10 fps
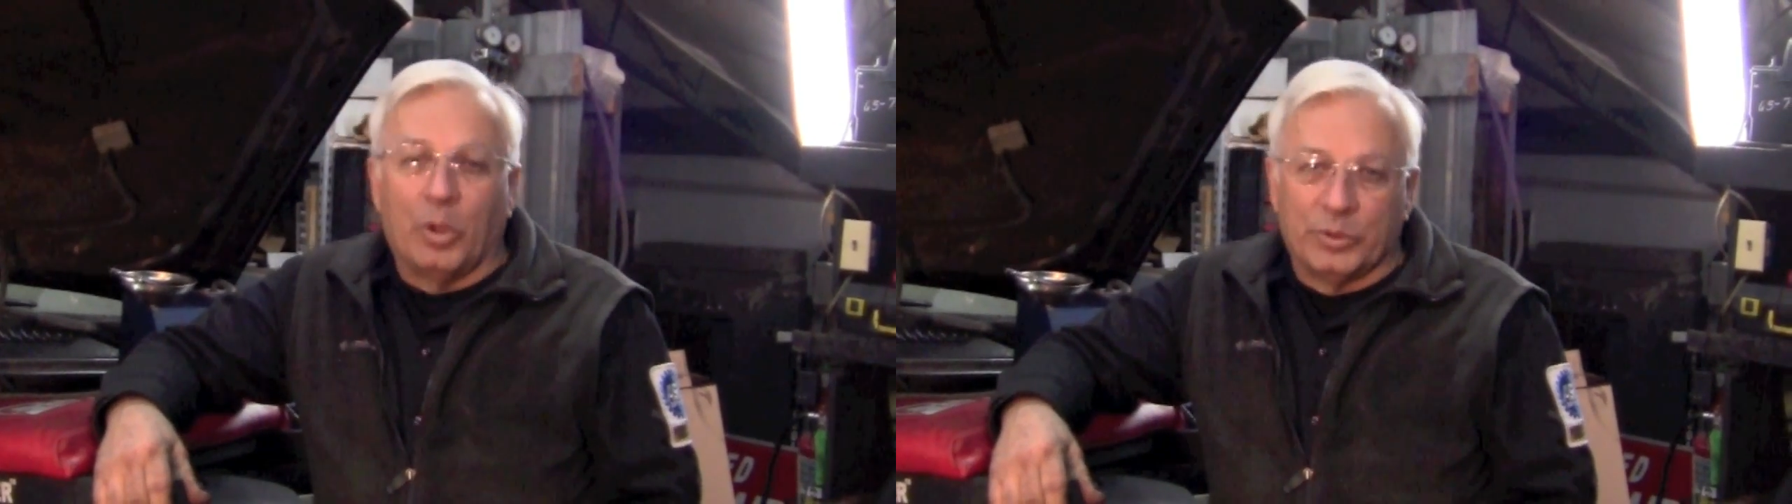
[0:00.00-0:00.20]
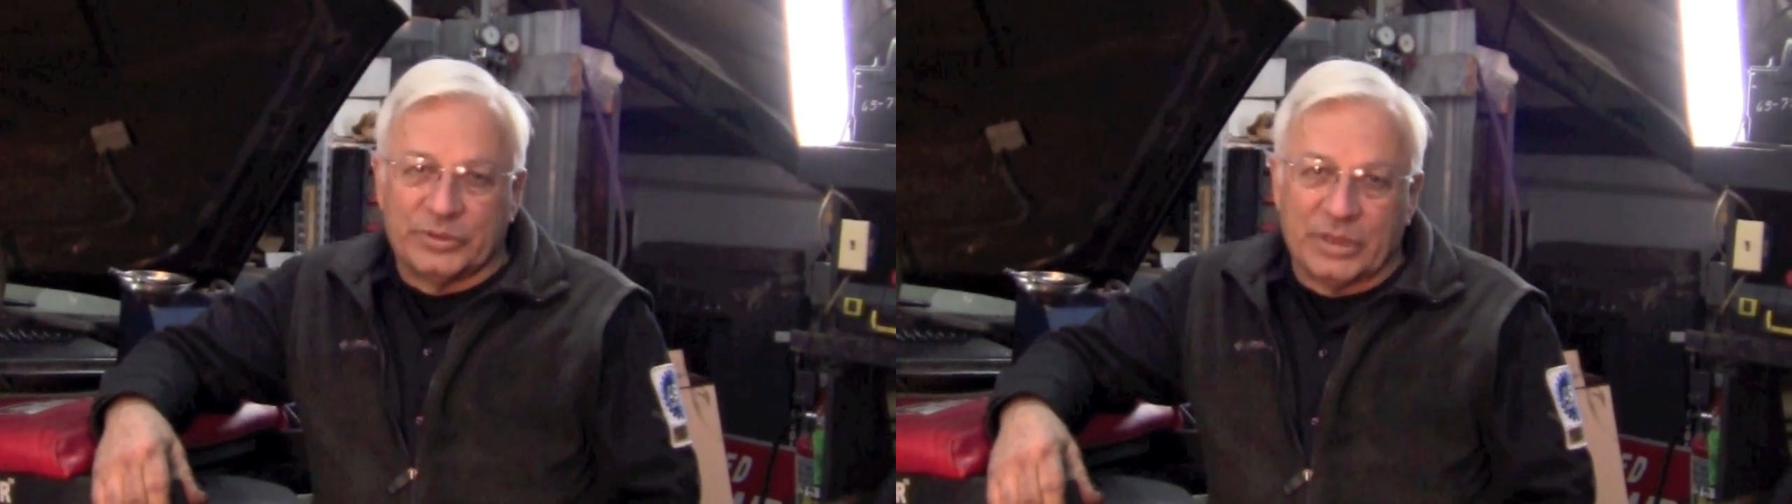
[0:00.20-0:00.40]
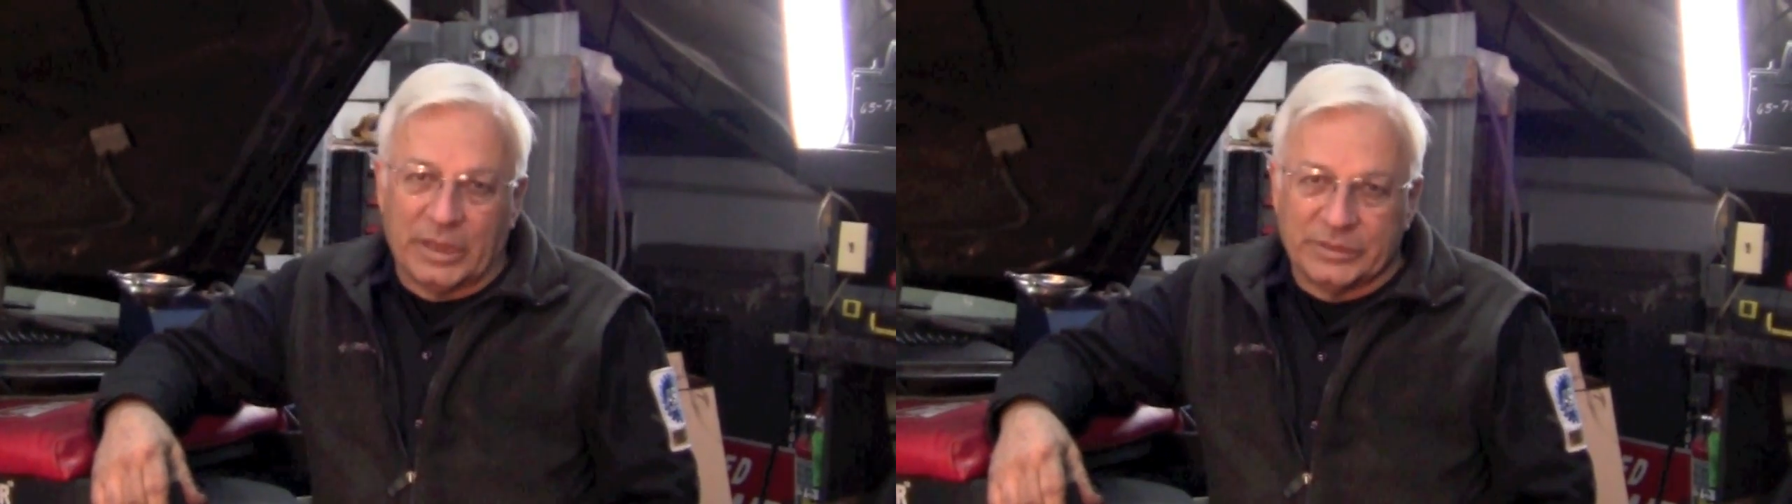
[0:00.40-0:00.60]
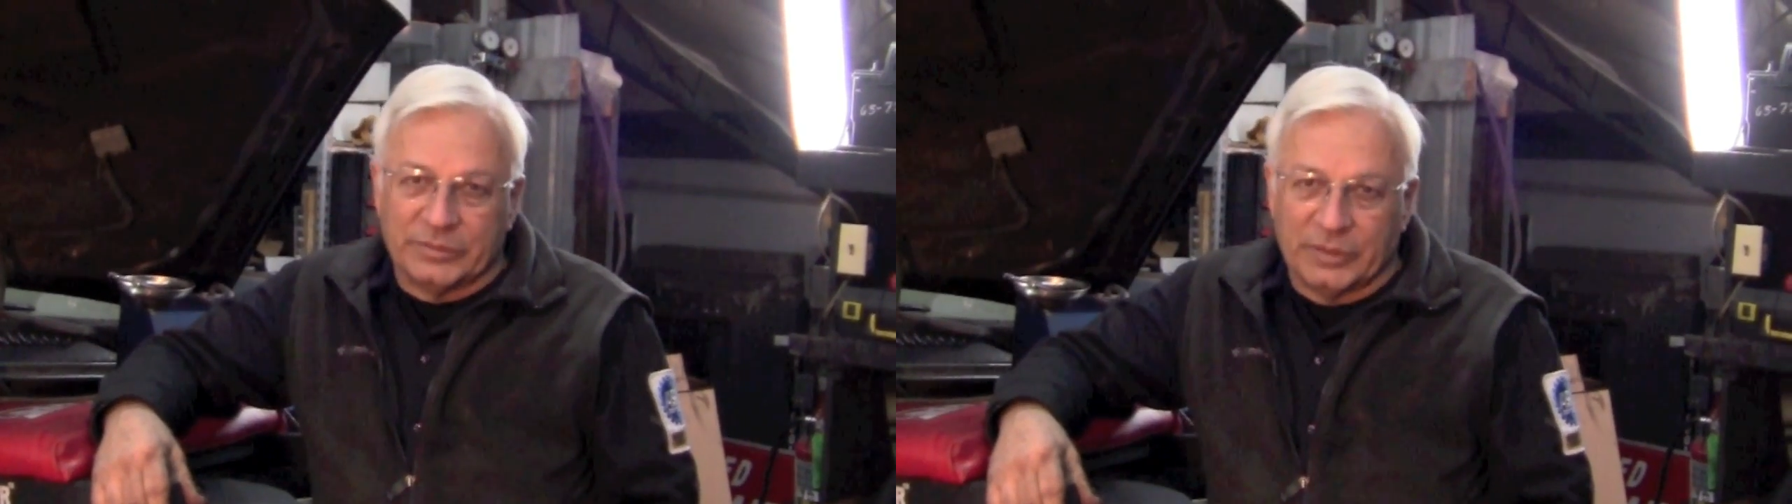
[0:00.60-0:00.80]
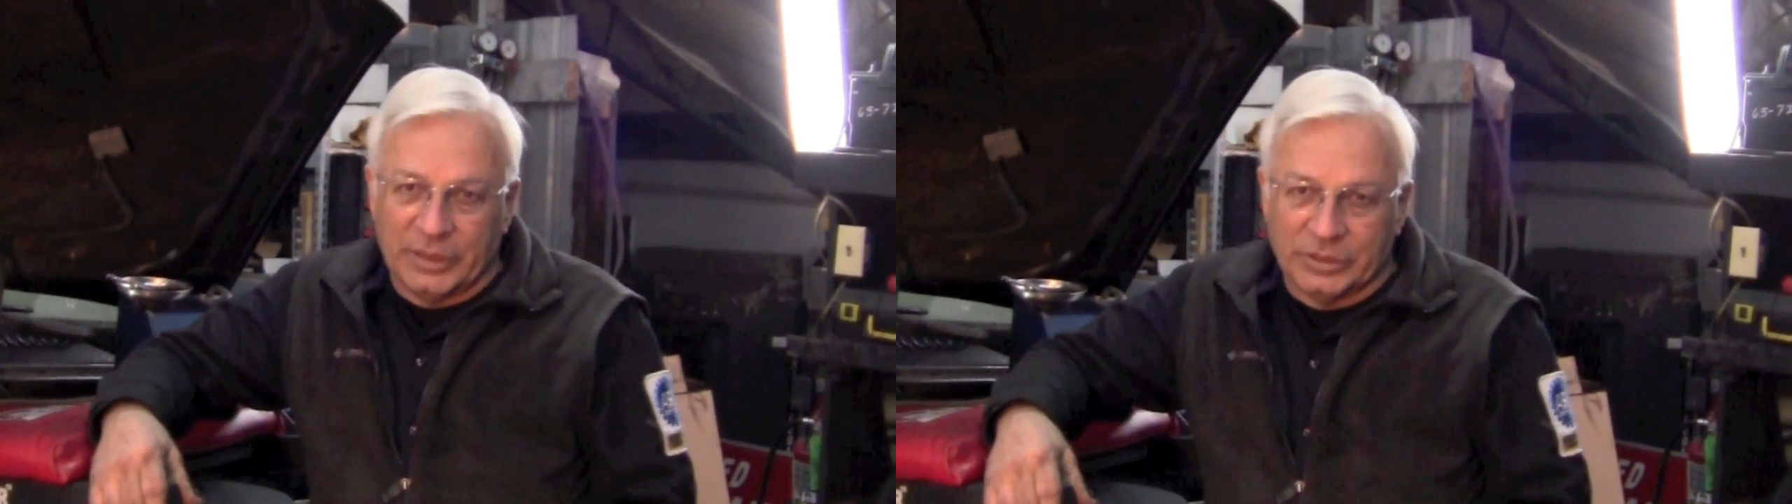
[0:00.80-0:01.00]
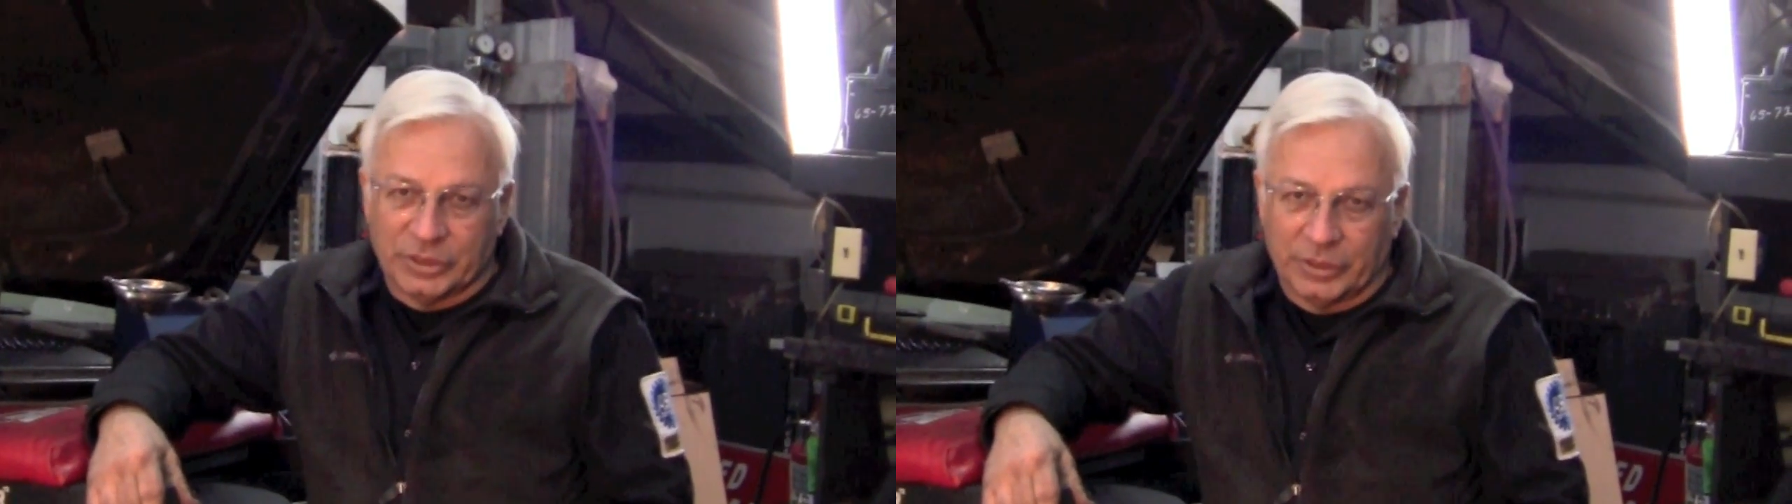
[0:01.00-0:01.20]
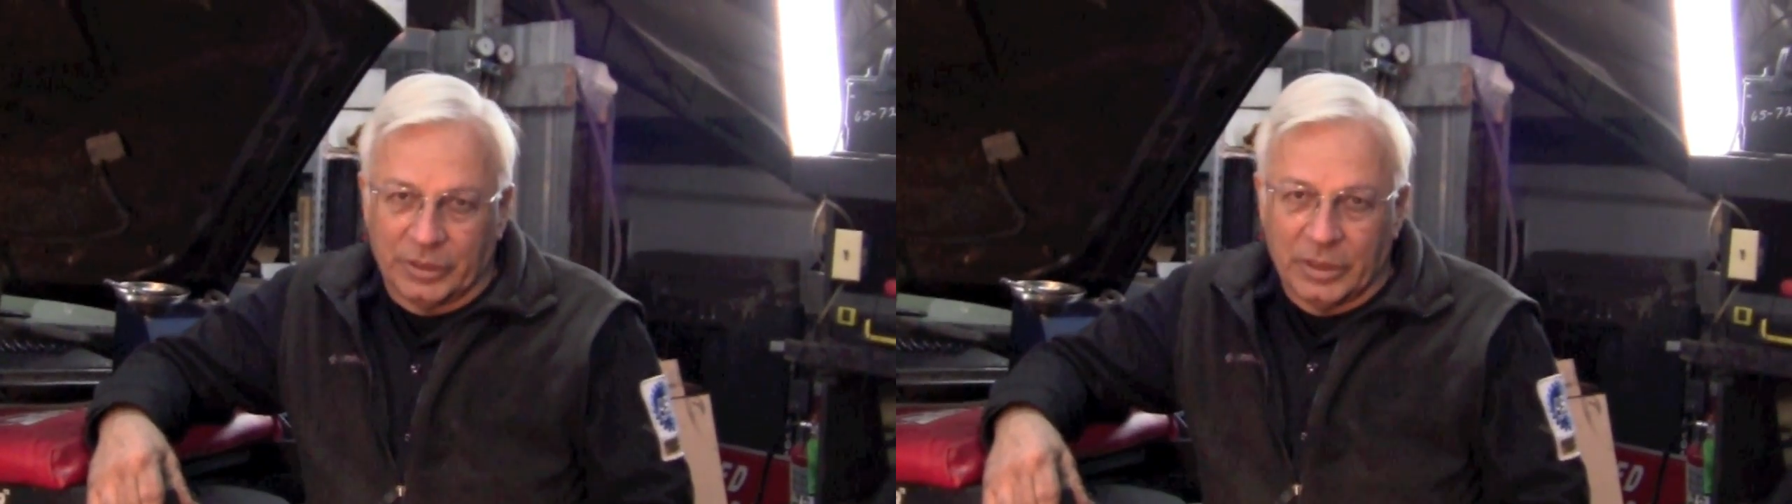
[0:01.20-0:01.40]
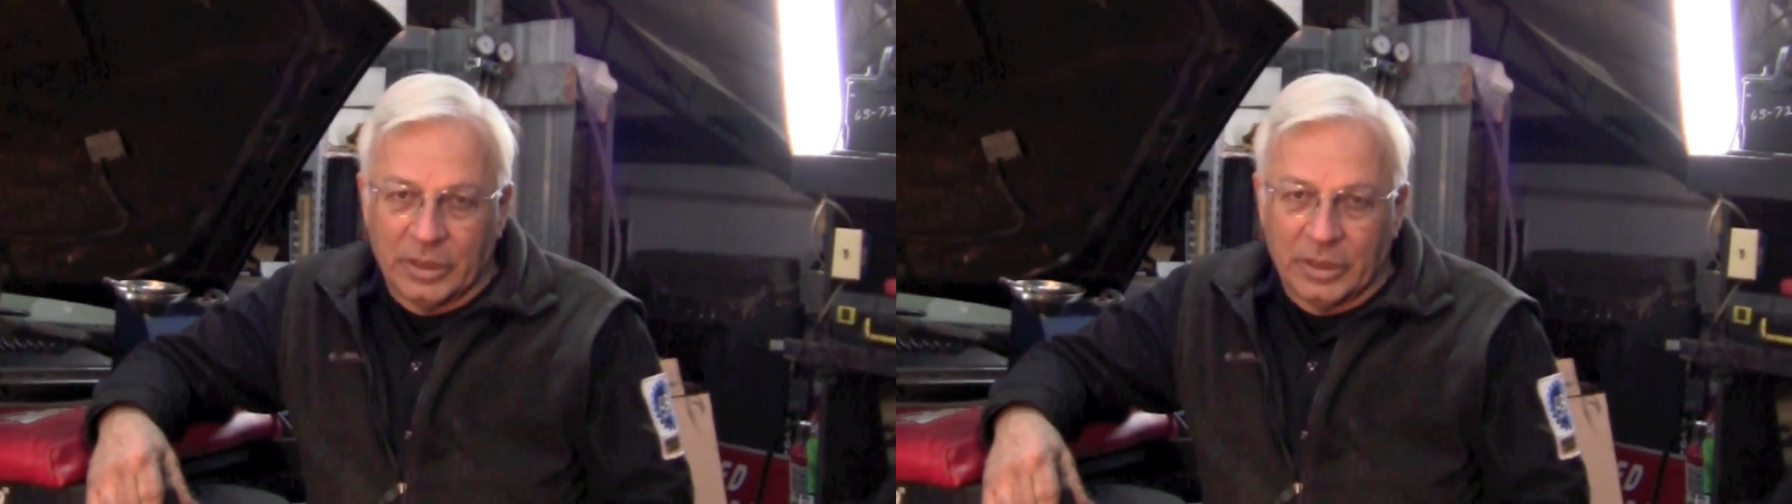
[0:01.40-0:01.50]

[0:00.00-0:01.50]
both sides of the engine.